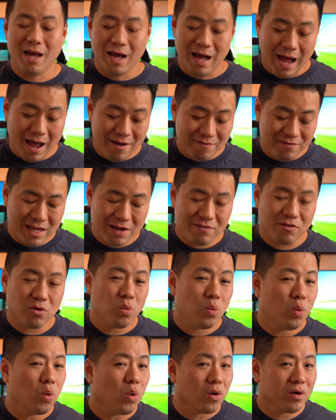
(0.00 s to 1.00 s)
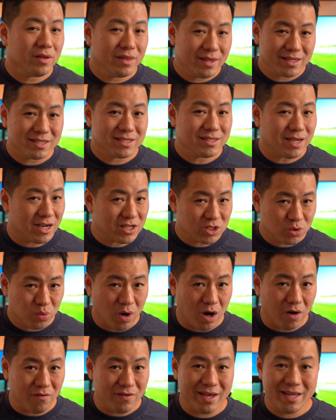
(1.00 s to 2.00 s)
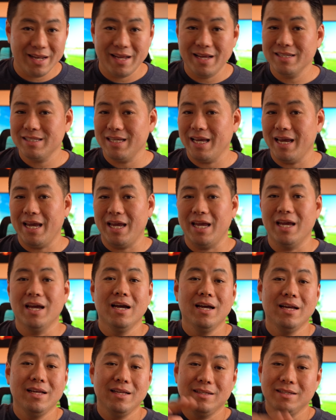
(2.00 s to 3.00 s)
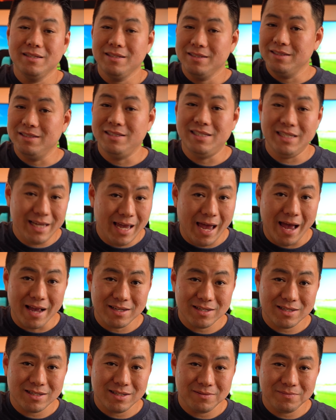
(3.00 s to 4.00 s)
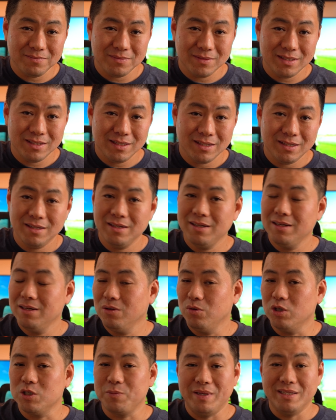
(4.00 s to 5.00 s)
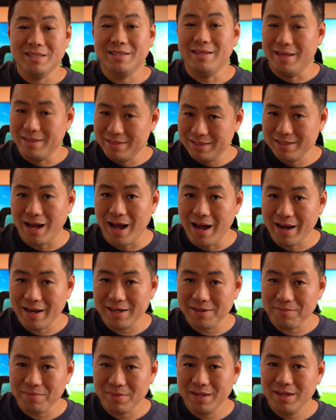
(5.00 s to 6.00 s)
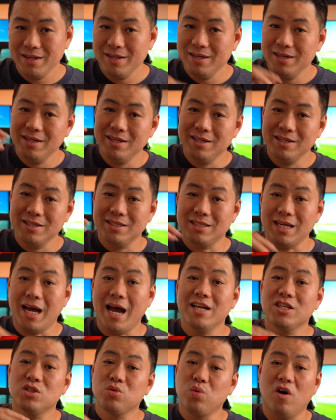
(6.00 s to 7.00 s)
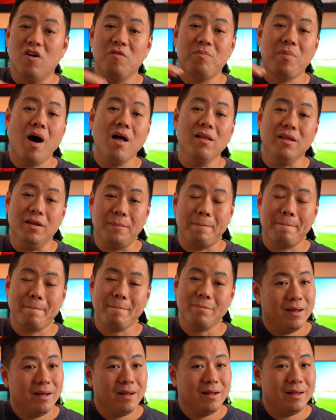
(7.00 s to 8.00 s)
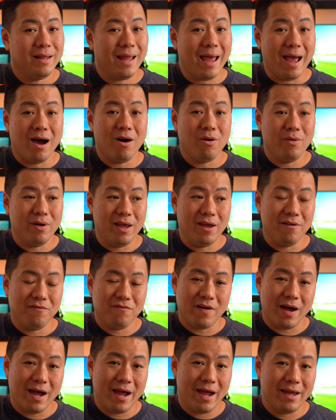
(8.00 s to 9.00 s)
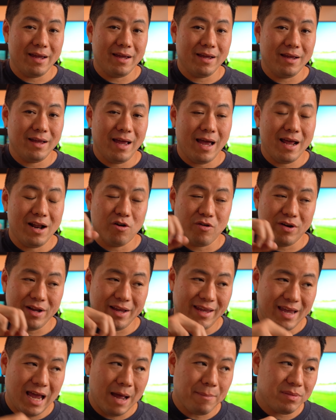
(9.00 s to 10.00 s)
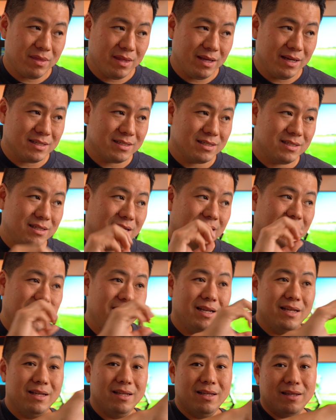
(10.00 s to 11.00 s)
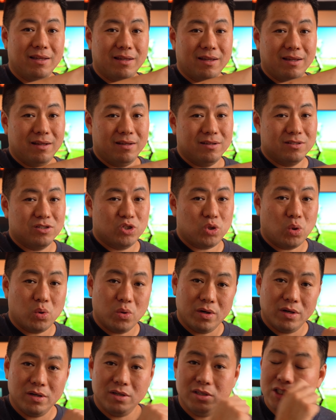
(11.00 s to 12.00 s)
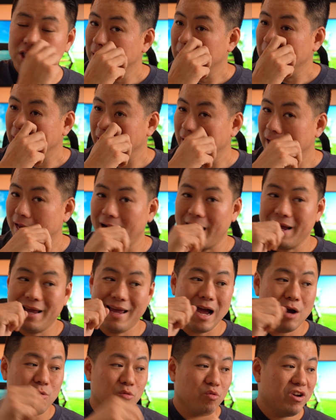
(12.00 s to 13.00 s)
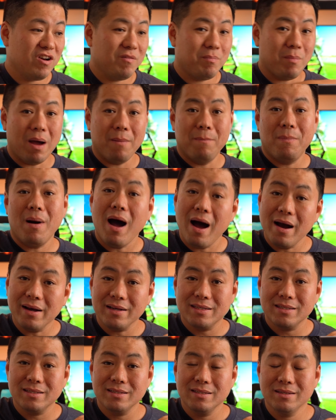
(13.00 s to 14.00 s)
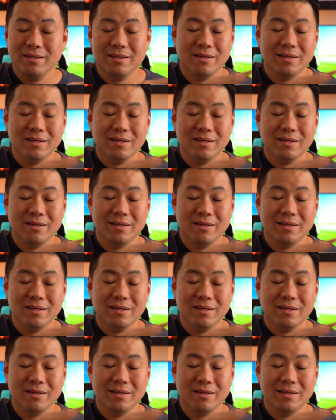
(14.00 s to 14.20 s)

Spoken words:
I've never worn this size 12. It is a DS, which means dead stock, size 12 Pollen. Now, if I had already kept this in storage and I got rid of my box,